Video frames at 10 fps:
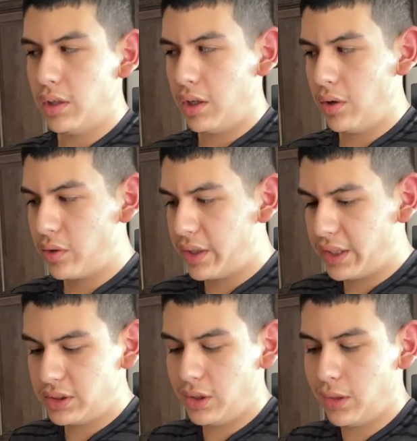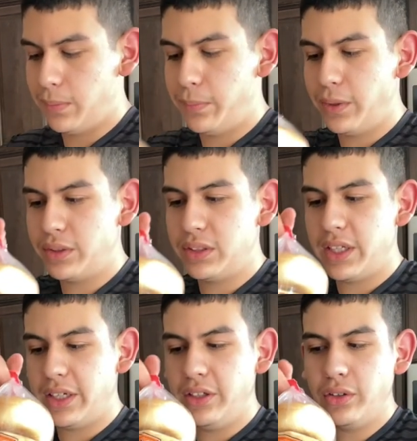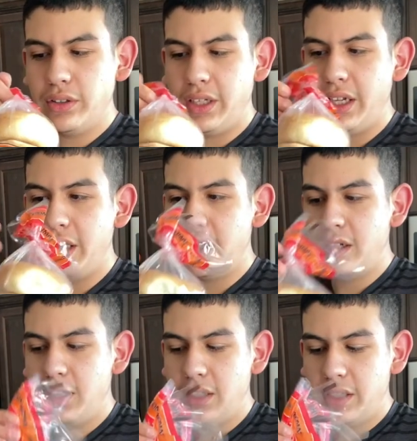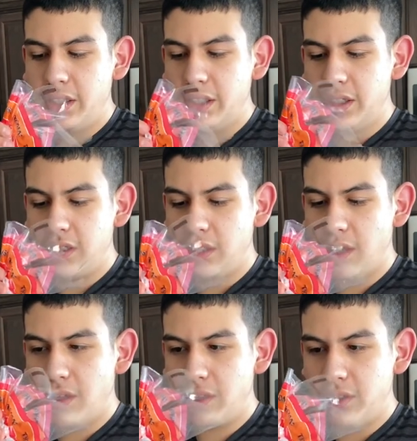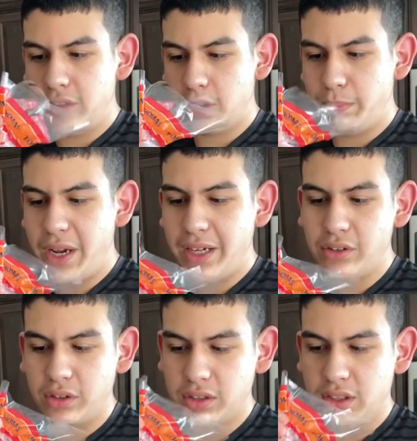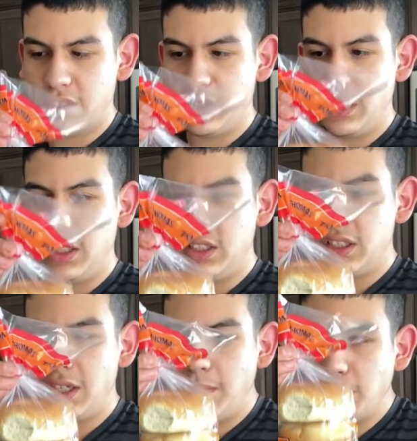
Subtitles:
Okay, so the first thing you'll need are your bagels. And some